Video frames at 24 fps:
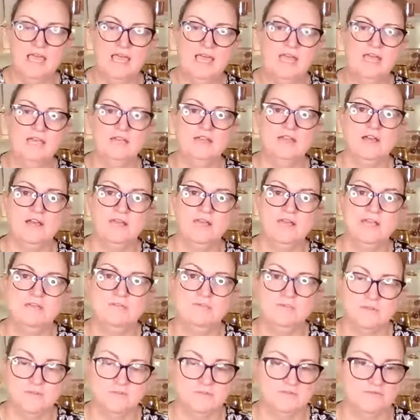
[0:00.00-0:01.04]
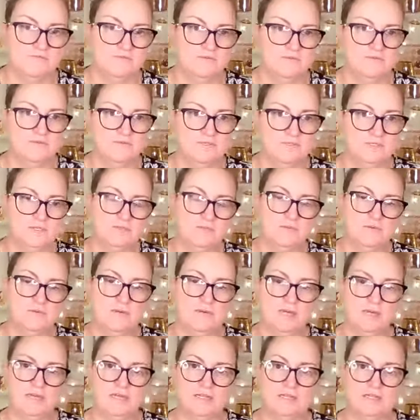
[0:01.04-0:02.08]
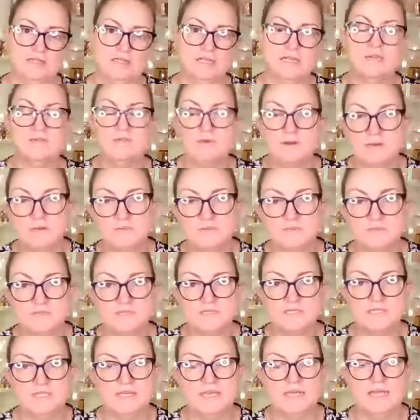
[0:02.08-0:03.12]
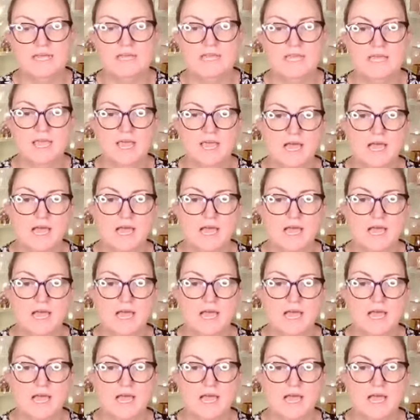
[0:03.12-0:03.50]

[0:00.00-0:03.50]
and I am looking forward to getting ready with you today.